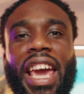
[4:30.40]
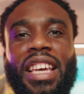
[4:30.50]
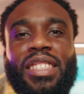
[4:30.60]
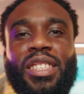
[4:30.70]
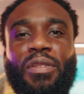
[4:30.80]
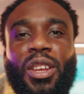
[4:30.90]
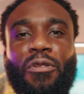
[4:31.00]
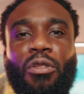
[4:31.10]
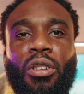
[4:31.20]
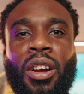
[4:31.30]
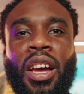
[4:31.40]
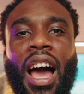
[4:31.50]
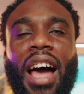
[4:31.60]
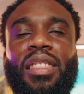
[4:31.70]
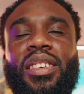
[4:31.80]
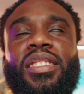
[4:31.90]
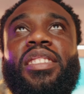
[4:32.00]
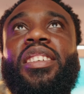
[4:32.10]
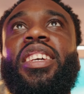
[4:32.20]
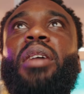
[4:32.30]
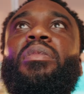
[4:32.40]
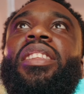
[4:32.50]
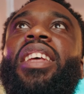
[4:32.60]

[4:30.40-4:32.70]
a7 IV, and this is the camera